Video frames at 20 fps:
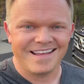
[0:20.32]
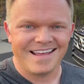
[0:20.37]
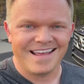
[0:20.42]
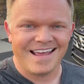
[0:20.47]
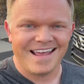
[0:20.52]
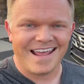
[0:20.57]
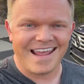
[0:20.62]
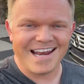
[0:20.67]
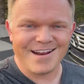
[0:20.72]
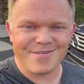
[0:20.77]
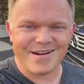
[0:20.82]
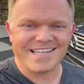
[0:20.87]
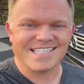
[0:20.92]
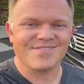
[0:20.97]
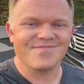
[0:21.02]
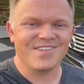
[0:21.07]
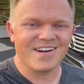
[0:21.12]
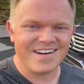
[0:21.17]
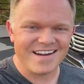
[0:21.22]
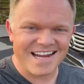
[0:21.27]
anyway,
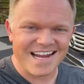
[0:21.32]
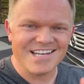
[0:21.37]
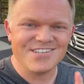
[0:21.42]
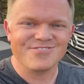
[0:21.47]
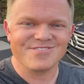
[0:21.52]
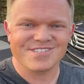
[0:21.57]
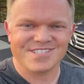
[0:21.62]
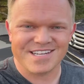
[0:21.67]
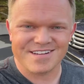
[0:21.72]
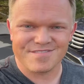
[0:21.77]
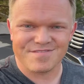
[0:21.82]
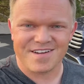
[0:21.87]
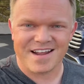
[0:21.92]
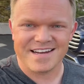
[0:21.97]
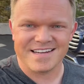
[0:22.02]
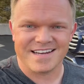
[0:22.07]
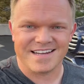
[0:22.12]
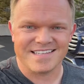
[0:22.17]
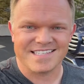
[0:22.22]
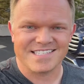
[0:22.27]
some very interesting
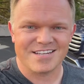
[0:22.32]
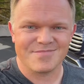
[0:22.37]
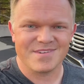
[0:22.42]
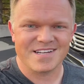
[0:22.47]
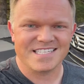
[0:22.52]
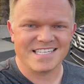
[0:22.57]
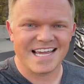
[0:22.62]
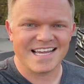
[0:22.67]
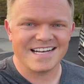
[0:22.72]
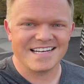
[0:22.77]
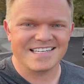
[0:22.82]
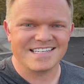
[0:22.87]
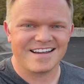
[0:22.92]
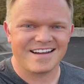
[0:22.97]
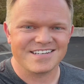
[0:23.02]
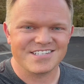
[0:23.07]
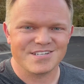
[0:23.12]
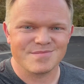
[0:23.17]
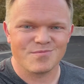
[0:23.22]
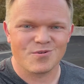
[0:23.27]
findings. So I'm excited to
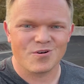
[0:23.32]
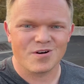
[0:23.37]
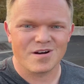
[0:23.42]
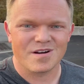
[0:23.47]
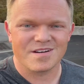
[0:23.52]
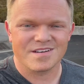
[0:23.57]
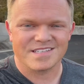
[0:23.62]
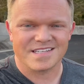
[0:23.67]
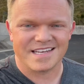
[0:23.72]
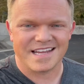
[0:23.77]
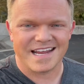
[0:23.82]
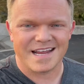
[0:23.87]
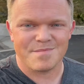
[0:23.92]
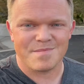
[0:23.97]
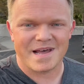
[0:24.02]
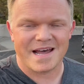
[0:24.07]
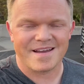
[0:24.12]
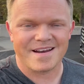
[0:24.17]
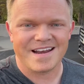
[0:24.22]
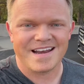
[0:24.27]
talk to you more today
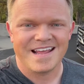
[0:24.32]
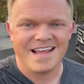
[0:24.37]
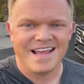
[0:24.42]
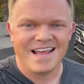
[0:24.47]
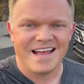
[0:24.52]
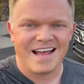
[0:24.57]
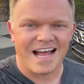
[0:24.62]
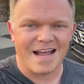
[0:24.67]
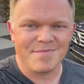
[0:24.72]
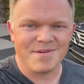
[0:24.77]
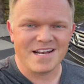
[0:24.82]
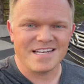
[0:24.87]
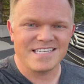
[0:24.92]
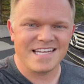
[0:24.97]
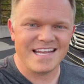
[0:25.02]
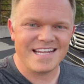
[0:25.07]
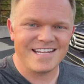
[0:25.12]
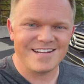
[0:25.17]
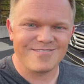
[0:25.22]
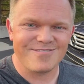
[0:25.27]
about it. I'm going to
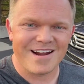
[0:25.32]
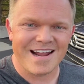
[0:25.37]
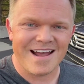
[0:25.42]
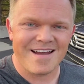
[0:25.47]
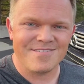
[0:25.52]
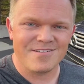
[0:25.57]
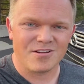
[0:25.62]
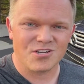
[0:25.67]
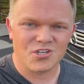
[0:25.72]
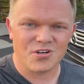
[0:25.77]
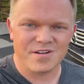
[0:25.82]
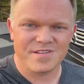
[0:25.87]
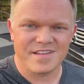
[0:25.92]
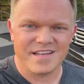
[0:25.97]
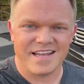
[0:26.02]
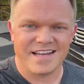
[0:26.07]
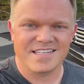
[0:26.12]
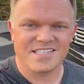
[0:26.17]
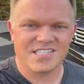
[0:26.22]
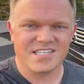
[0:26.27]
take you around. I'll show you
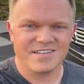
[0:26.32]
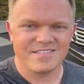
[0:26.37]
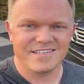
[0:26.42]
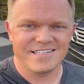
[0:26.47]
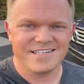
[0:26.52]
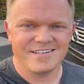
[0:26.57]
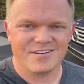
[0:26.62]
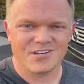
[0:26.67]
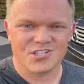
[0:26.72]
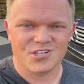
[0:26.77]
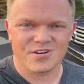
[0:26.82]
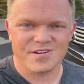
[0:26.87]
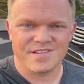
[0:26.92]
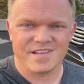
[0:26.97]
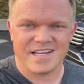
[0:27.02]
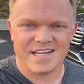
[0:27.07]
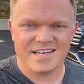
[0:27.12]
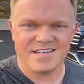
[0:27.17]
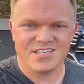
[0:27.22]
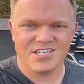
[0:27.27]
the exterior, I'll show you
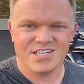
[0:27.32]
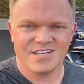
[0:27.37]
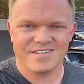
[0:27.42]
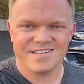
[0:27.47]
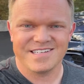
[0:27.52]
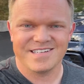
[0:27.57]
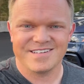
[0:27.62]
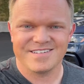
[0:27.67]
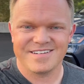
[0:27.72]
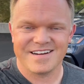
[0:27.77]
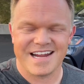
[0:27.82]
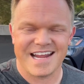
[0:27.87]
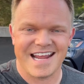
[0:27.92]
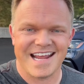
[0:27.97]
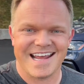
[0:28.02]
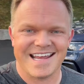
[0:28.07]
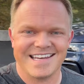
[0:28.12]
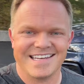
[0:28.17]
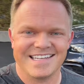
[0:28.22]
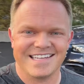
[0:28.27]
the interior,
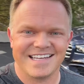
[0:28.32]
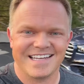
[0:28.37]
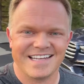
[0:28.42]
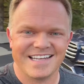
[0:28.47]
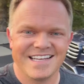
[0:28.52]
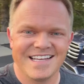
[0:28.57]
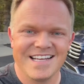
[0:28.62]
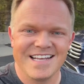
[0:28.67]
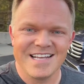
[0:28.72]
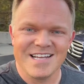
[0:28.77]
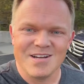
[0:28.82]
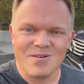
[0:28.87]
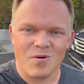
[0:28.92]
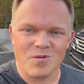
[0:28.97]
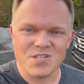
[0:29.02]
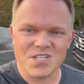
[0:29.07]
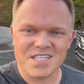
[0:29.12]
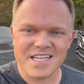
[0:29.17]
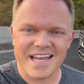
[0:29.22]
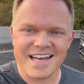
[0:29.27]
and
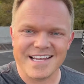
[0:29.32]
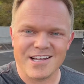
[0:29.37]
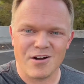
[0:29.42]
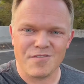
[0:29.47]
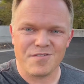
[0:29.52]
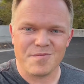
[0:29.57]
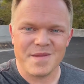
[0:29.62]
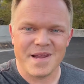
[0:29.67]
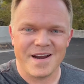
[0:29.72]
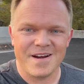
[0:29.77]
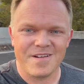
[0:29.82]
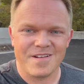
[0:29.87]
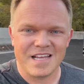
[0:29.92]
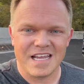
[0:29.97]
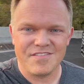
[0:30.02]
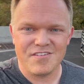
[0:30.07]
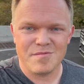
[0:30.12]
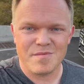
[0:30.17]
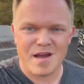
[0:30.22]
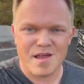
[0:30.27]
we'll just kind of go from there, and I'll
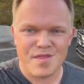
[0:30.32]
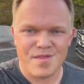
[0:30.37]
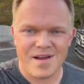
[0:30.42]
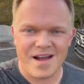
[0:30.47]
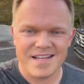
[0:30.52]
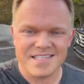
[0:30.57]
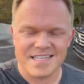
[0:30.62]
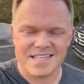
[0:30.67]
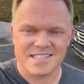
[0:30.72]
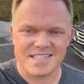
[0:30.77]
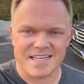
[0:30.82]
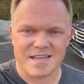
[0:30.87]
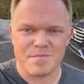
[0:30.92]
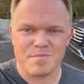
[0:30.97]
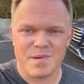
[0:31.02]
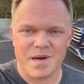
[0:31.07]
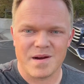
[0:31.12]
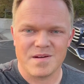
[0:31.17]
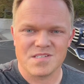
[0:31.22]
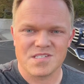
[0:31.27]
give you my thoughts as it
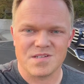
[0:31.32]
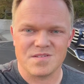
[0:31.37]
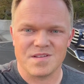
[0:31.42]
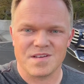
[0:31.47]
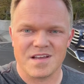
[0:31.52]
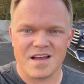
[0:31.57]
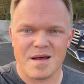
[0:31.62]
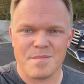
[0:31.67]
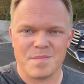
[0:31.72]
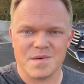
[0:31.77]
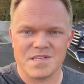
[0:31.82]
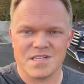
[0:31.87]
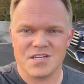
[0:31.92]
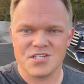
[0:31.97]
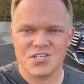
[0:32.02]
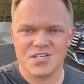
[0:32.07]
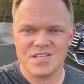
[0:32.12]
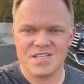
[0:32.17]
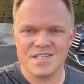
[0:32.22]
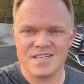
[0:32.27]
compares to the
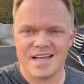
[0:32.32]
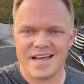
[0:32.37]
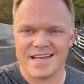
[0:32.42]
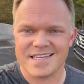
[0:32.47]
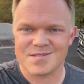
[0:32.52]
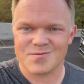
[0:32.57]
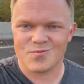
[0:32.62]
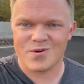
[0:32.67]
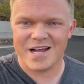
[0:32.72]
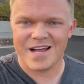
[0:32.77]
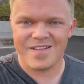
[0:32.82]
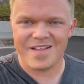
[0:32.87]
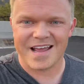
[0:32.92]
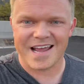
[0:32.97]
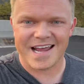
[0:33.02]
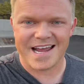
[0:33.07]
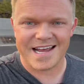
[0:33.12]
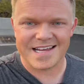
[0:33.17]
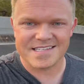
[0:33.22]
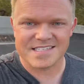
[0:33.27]
competition, as well
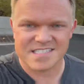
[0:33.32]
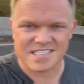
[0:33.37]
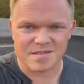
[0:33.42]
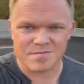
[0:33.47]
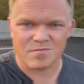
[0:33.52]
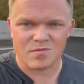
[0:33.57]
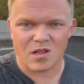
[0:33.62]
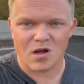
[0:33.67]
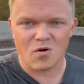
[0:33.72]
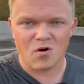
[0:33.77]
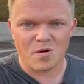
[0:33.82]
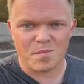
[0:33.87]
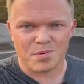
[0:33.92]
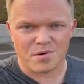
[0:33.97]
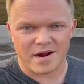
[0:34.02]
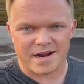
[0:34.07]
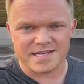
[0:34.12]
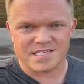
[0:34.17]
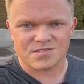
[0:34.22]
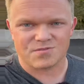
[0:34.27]
as some lower
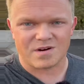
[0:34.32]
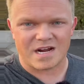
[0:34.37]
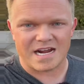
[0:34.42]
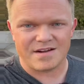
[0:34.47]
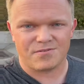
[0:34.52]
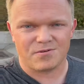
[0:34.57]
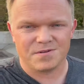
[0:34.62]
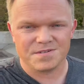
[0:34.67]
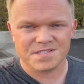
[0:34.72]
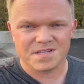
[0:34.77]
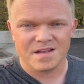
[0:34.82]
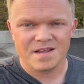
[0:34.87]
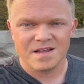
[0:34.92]
priced rivals,